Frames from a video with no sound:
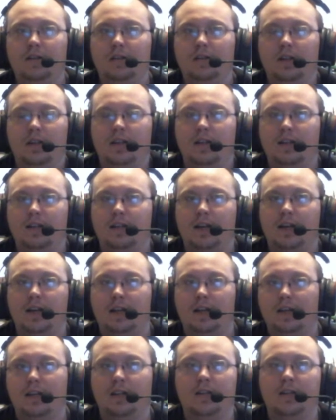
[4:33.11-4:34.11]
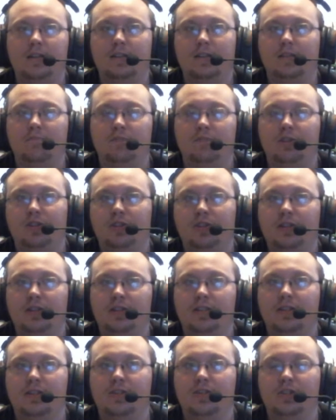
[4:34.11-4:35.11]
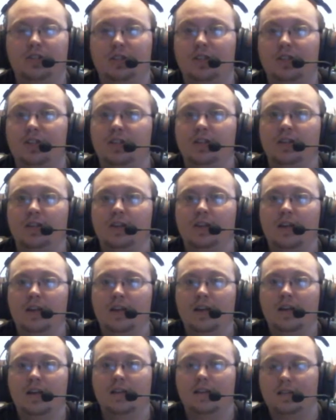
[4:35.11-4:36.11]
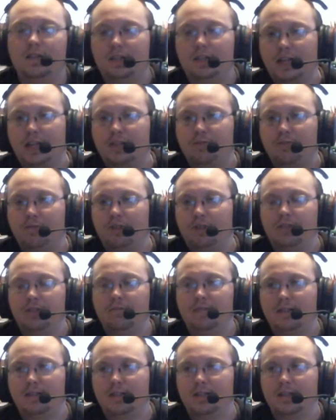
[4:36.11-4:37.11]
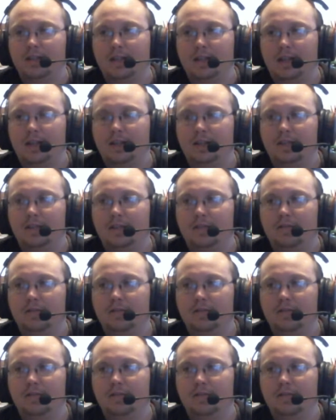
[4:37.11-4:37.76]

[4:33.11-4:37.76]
and it kind of clicked to me that that's how she did it, that that's what she was intending.